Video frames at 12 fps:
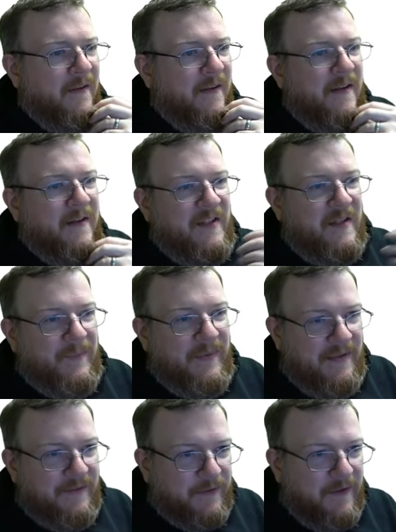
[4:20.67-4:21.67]

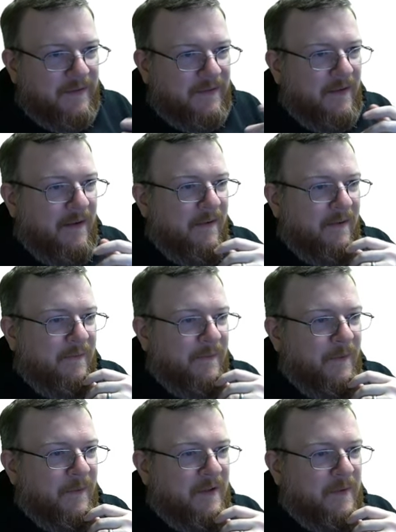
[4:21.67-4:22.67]
ETBs are out of stock
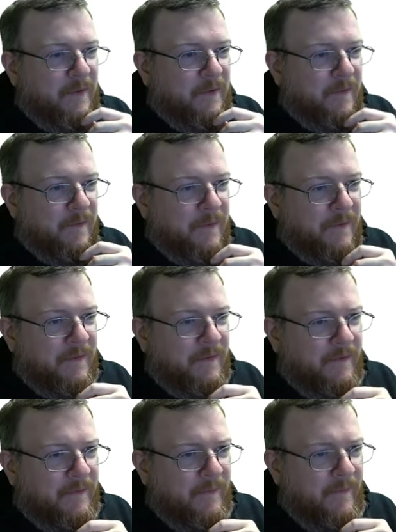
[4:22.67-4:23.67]
for temporal
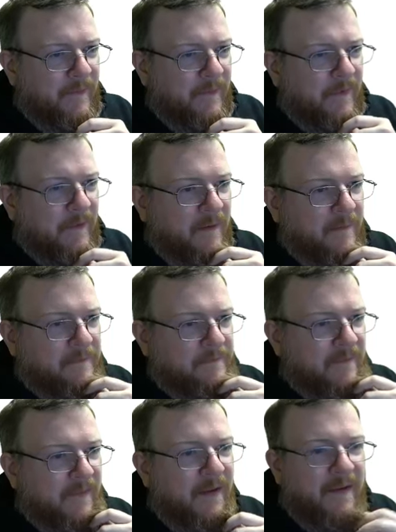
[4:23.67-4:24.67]
forces. Um,
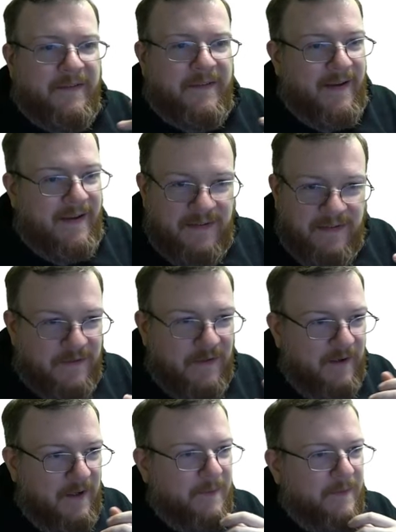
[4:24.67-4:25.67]
Stacking tins are
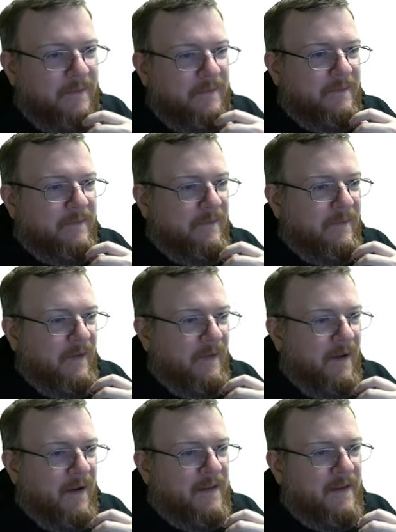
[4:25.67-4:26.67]
available.
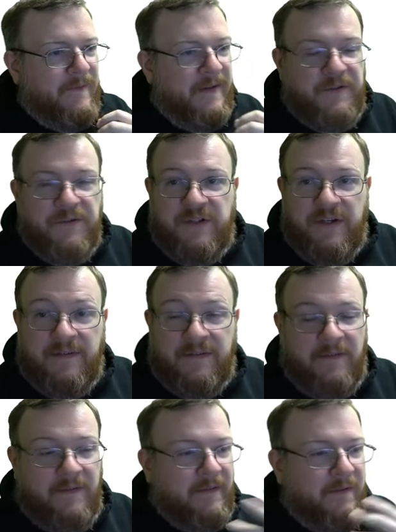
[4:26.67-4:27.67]
Uh, the Adventure
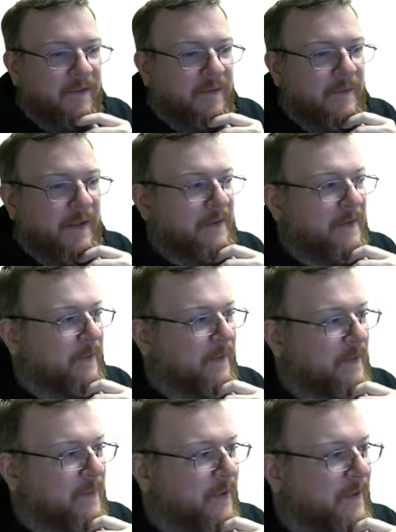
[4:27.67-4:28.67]
Chest, that was, that was an
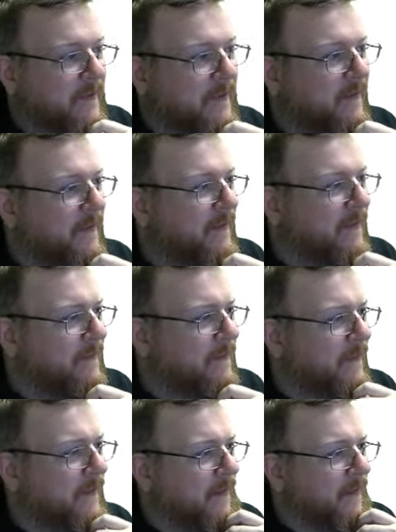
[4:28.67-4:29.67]
interesting product that uh,
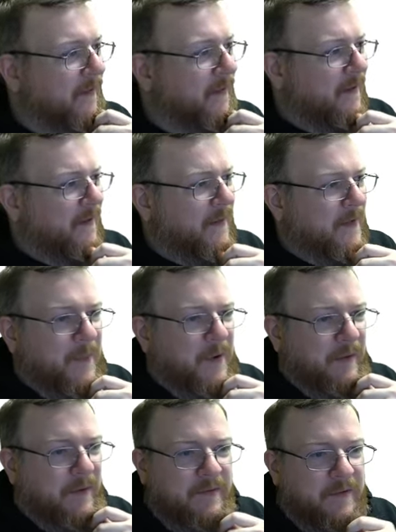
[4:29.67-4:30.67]
I think
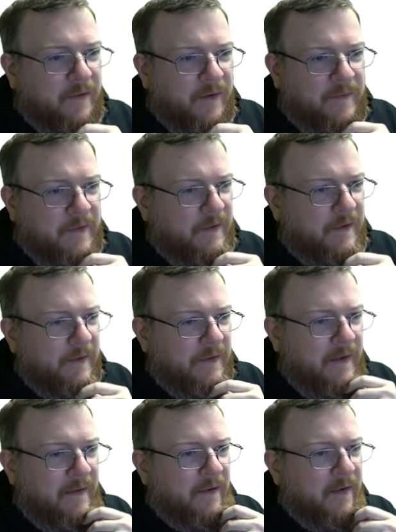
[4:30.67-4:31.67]
PokeRev did a great video on
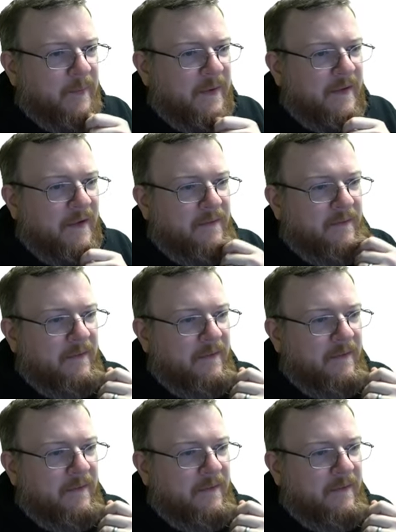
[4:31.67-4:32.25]
that and talked about that.